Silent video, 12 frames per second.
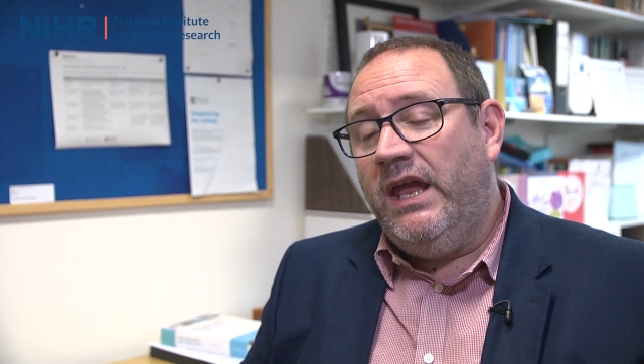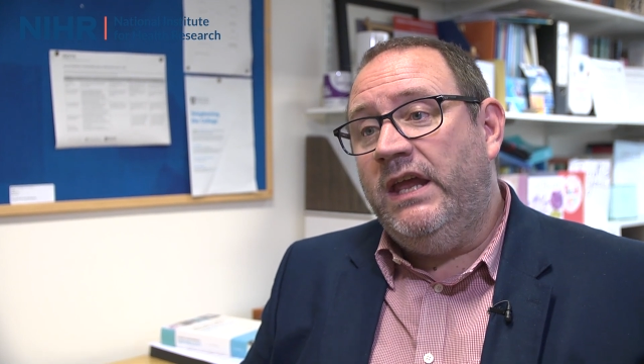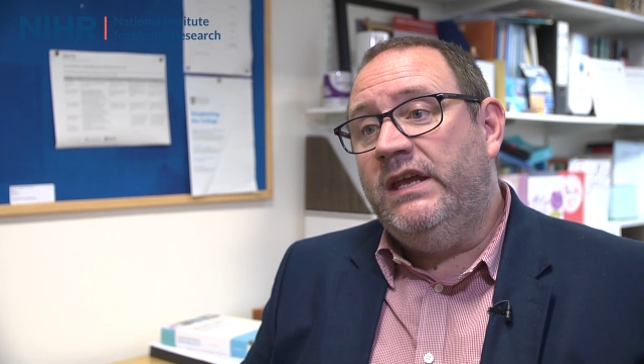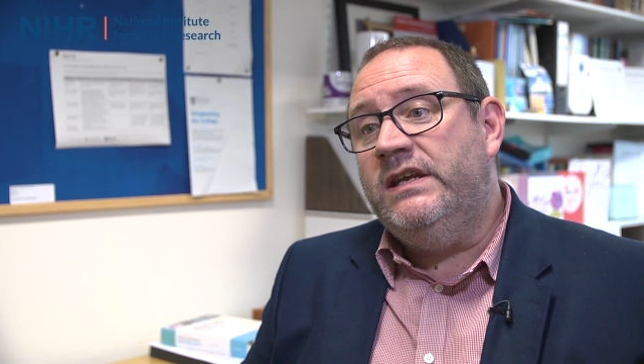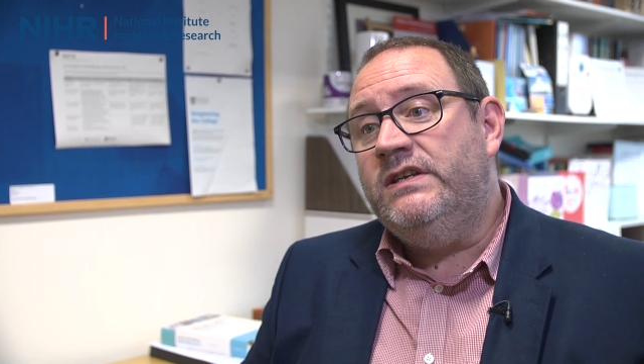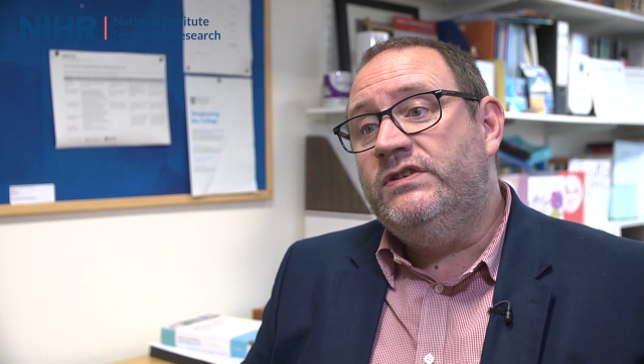
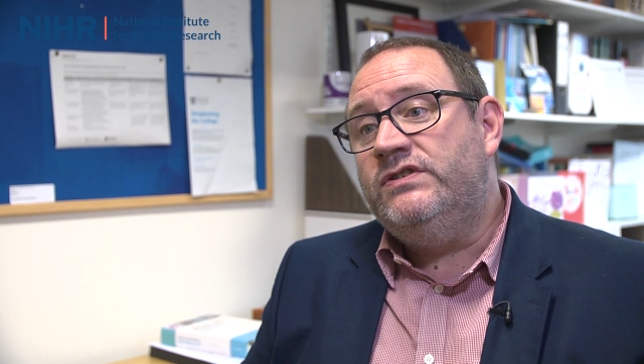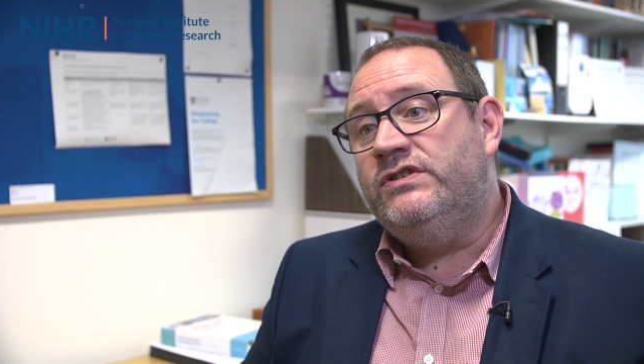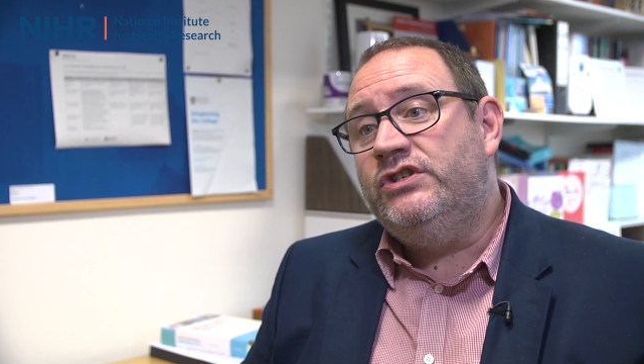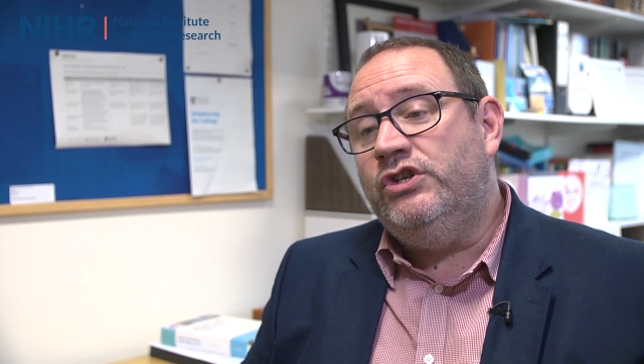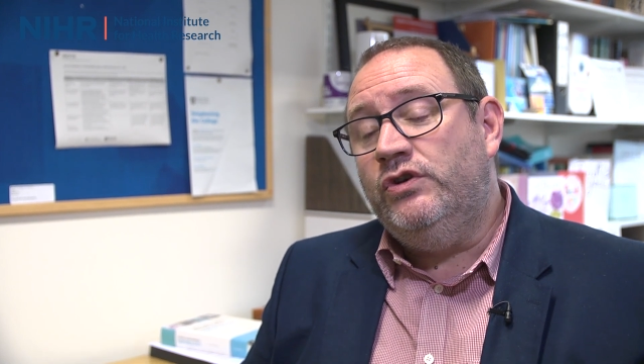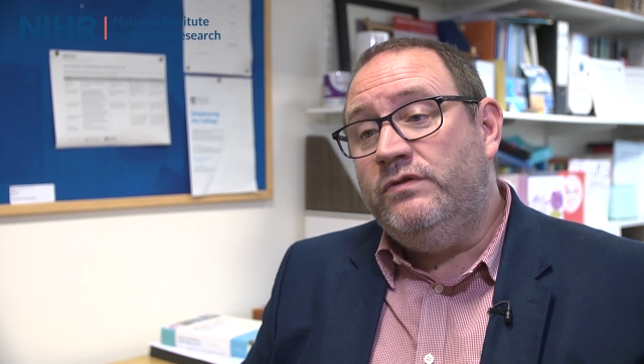
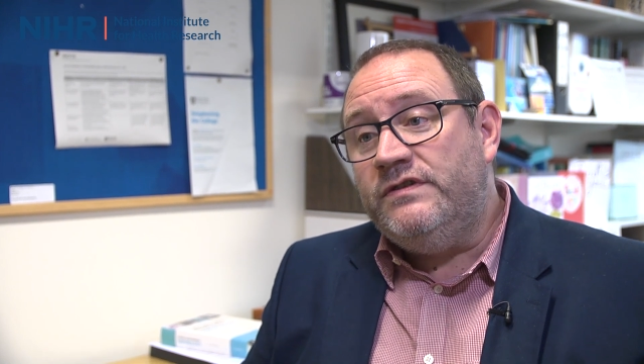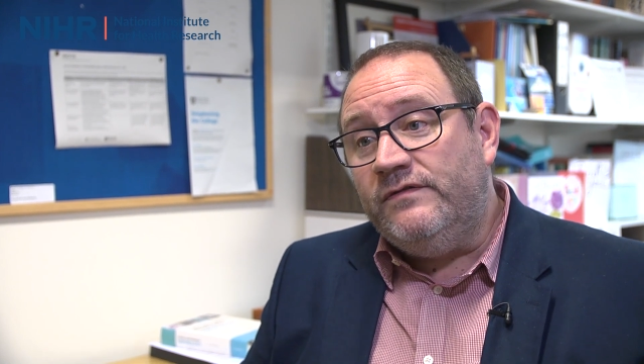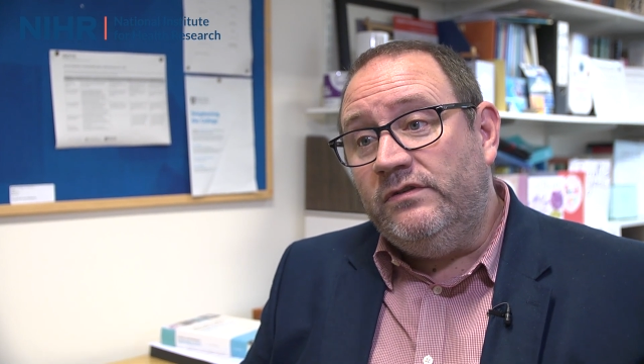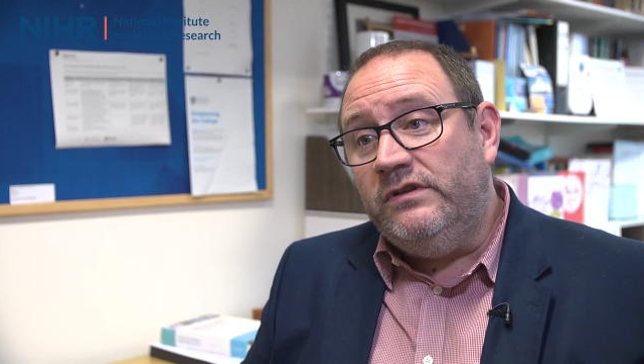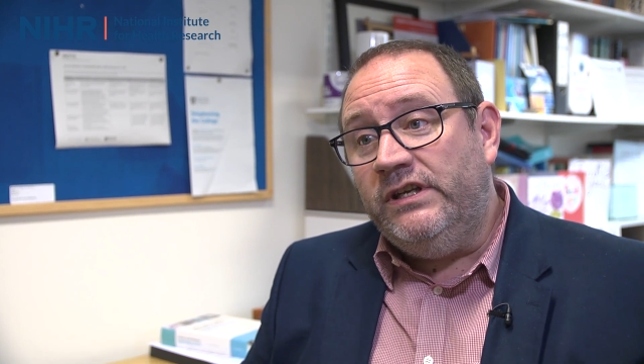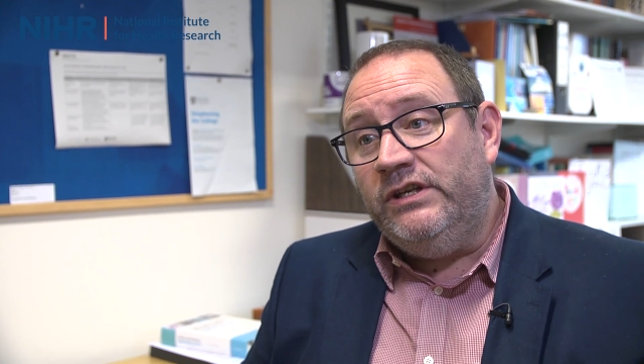is
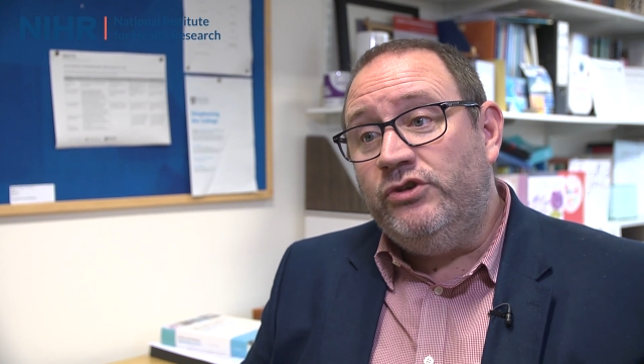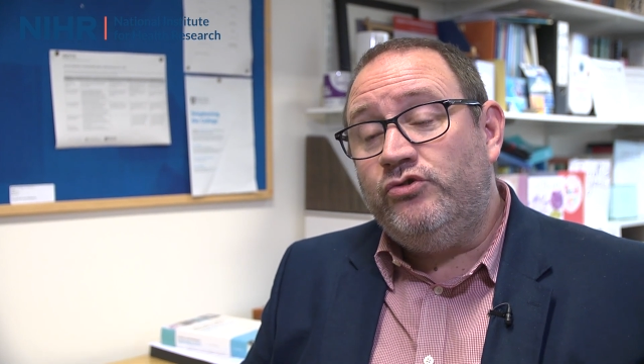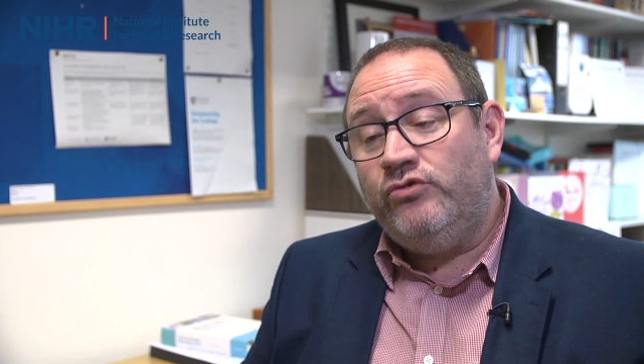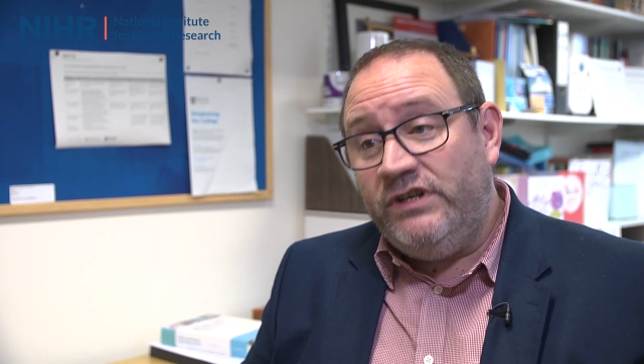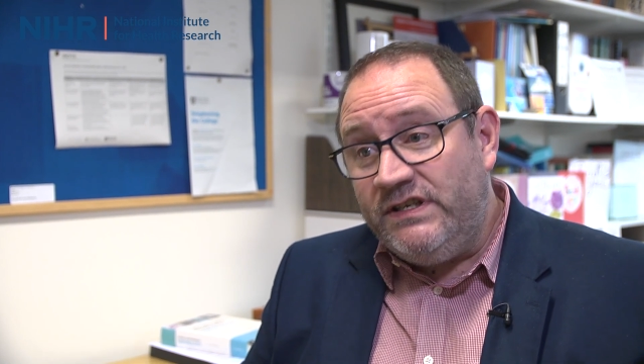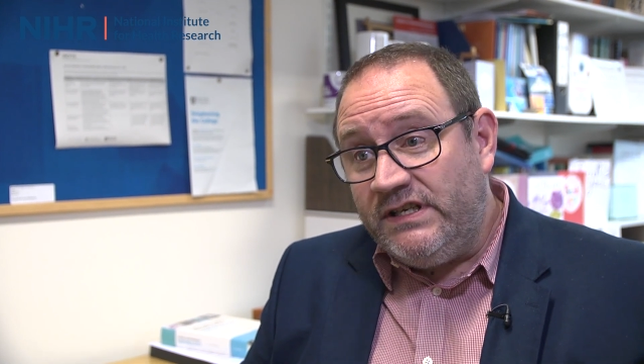useful in
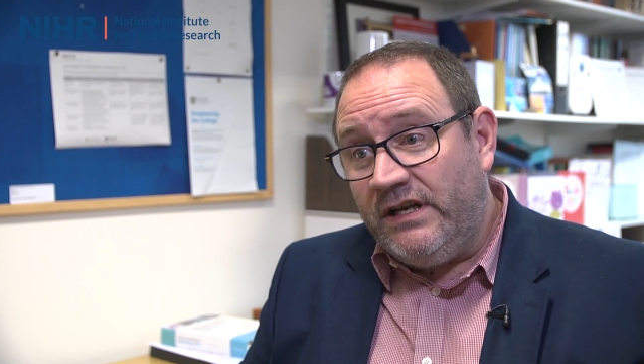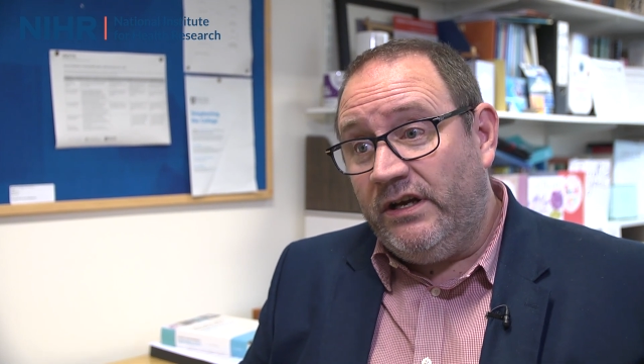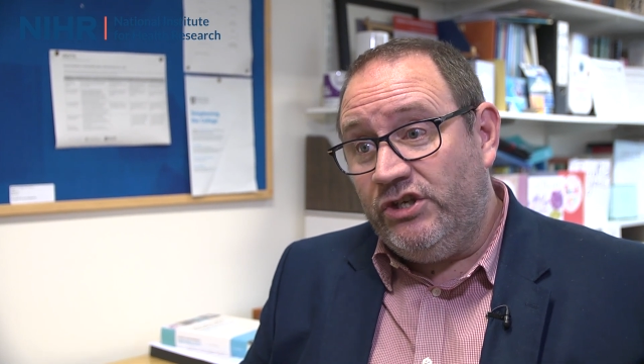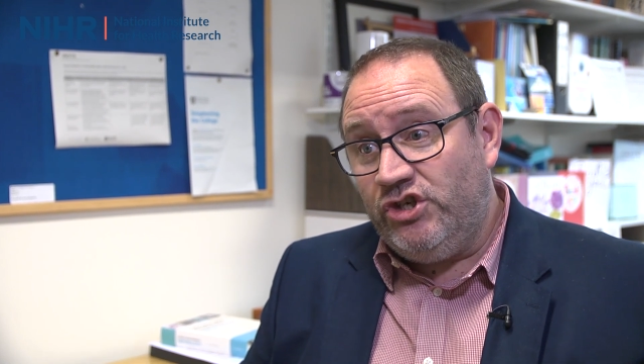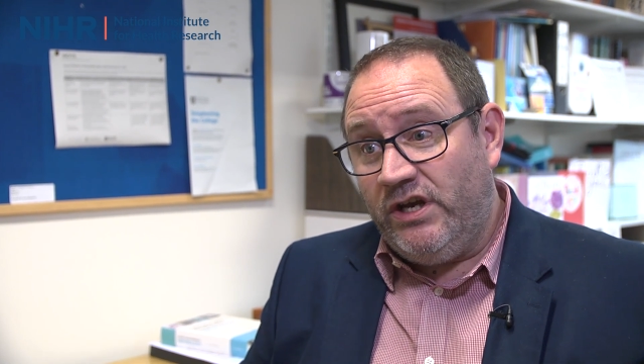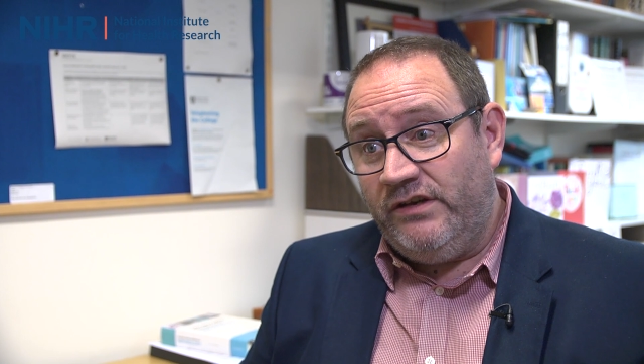treating
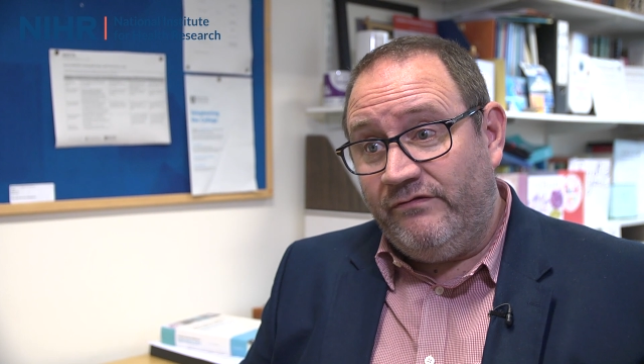IgA